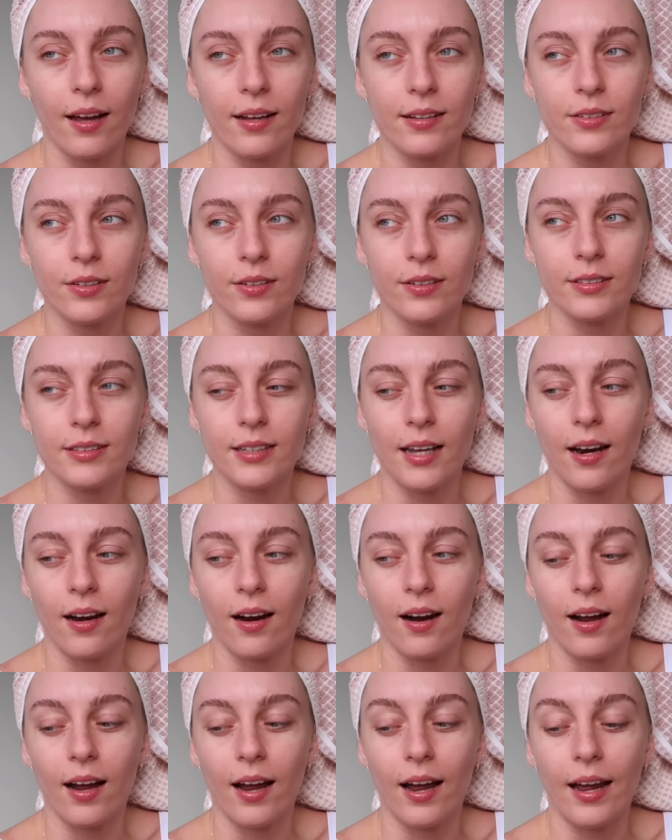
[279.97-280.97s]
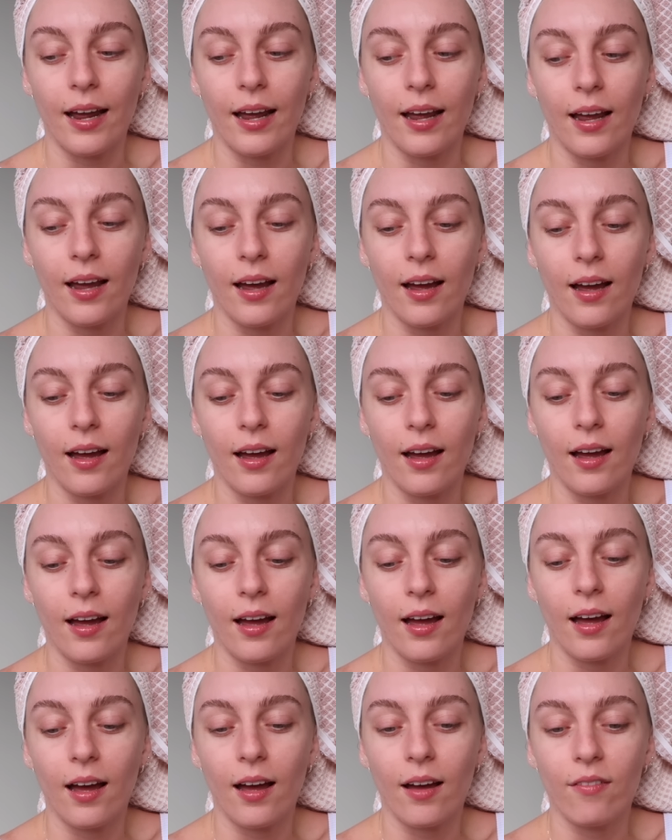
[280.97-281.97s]
I sort of said, I
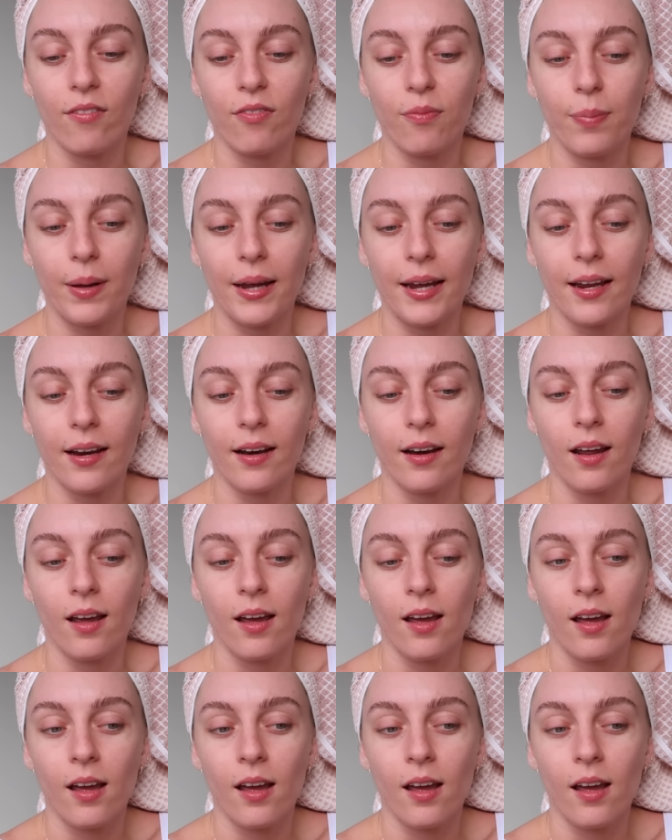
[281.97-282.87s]
have been